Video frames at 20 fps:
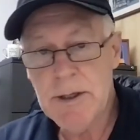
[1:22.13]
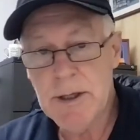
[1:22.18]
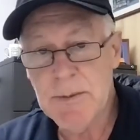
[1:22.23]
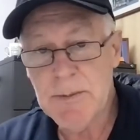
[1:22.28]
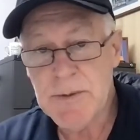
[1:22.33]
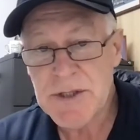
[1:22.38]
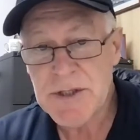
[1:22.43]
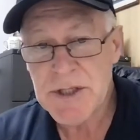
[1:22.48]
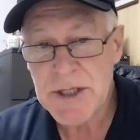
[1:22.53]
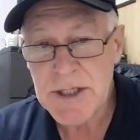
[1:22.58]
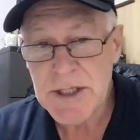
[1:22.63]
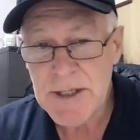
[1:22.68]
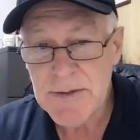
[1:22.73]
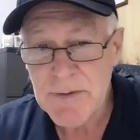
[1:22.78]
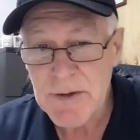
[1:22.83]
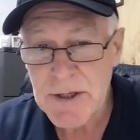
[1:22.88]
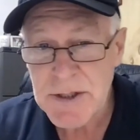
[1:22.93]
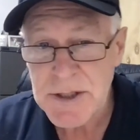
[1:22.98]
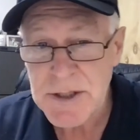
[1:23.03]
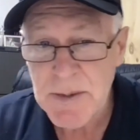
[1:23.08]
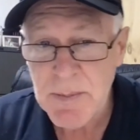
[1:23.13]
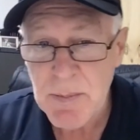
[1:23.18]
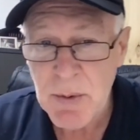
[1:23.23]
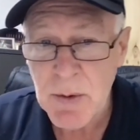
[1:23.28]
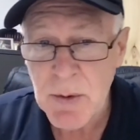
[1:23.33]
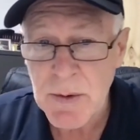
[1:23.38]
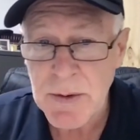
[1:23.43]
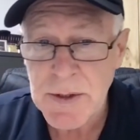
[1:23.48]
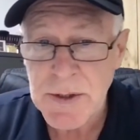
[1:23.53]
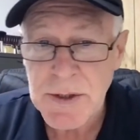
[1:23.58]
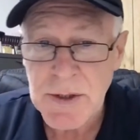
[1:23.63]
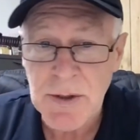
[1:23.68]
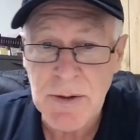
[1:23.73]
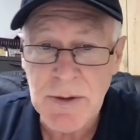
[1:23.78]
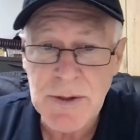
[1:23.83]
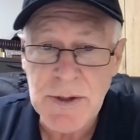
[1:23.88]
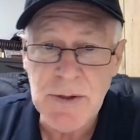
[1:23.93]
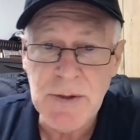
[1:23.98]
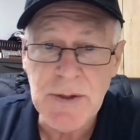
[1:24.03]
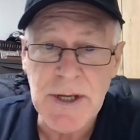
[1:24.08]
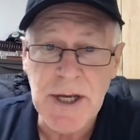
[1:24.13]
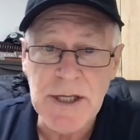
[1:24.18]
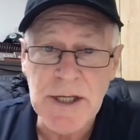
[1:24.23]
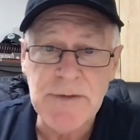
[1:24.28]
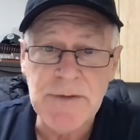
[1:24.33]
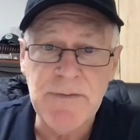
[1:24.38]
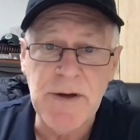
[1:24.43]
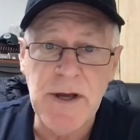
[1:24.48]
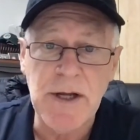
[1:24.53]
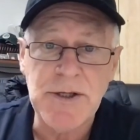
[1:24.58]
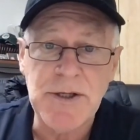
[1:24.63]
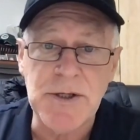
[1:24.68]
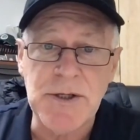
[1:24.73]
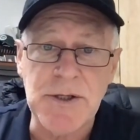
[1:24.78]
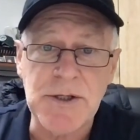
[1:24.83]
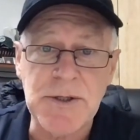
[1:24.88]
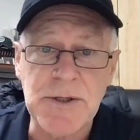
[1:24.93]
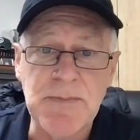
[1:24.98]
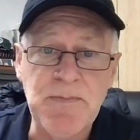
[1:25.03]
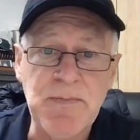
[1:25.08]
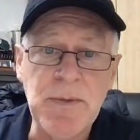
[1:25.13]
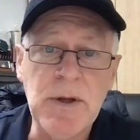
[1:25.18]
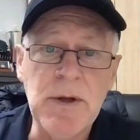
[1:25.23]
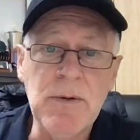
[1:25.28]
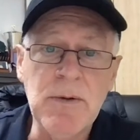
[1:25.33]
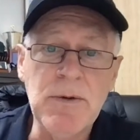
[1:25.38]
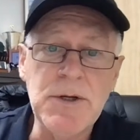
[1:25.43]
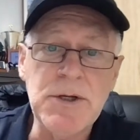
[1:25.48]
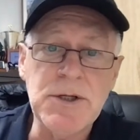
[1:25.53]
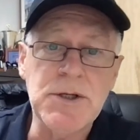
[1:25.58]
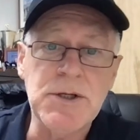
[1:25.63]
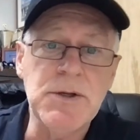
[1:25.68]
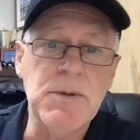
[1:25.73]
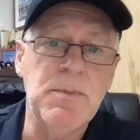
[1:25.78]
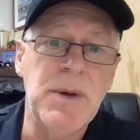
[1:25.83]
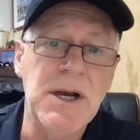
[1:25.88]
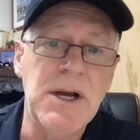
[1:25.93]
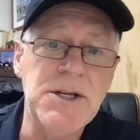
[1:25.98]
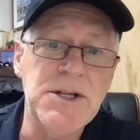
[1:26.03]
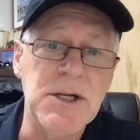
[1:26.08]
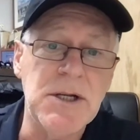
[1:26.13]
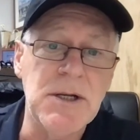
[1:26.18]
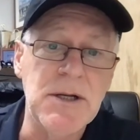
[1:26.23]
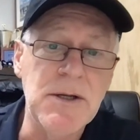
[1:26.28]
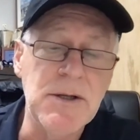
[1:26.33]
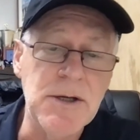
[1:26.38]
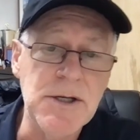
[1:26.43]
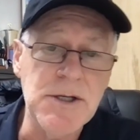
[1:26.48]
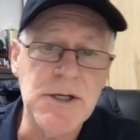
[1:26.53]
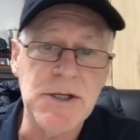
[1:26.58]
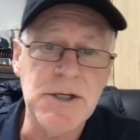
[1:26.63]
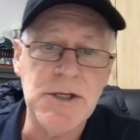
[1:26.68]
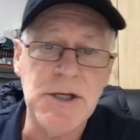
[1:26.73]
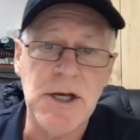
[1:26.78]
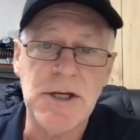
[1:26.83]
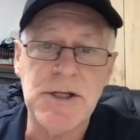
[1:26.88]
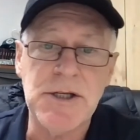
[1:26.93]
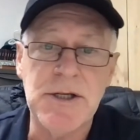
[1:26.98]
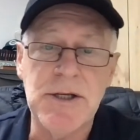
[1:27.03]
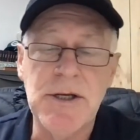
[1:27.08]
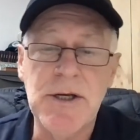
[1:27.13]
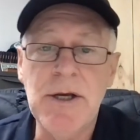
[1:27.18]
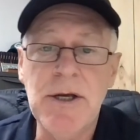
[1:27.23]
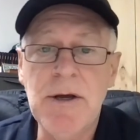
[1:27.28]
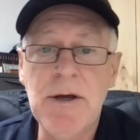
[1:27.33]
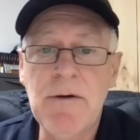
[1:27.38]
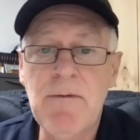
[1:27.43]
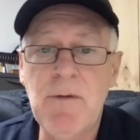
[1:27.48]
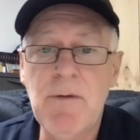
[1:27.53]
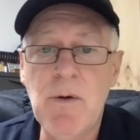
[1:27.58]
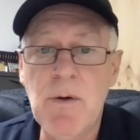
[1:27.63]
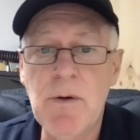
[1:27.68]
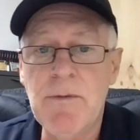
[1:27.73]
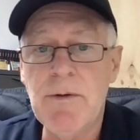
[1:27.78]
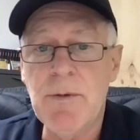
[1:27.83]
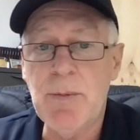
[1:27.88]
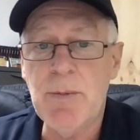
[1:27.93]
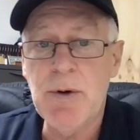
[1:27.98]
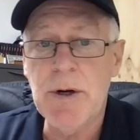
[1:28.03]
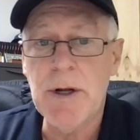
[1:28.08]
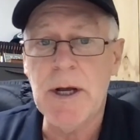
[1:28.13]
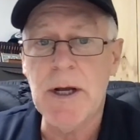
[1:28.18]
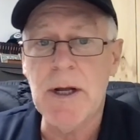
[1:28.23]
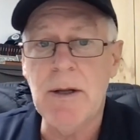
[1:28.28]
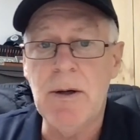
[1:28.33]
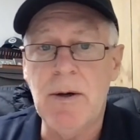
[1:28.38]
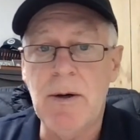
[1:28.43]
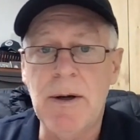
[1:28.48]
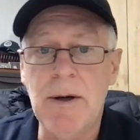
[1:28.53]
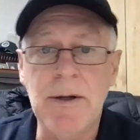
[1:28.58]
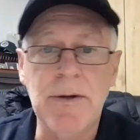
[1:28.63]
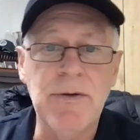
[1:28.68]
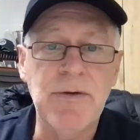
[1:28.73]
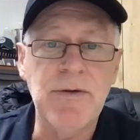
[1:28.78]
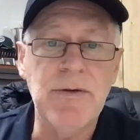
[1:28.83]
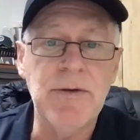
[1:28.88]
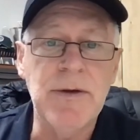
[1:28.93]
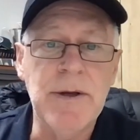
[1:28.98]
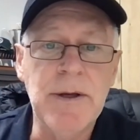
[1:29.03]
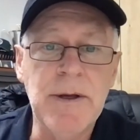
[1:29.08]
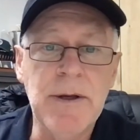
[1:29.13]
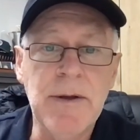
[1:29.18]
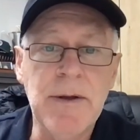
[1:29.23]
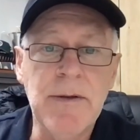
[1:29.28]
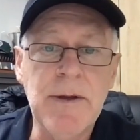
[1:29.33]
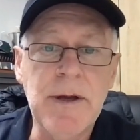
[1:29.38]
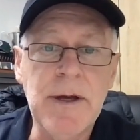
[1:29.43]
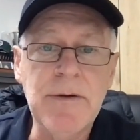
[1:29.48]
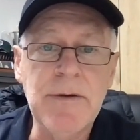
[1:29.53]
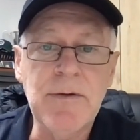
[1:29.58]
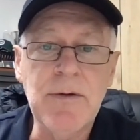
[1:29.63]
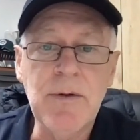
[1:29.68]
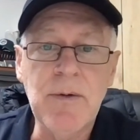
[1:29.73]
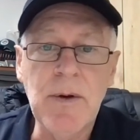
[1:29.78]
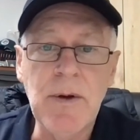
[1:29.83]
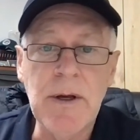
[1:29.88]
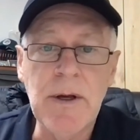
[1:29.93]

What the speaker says: significance and importance on ZuCaz vouchers, which basically these are just 4 of the product lines that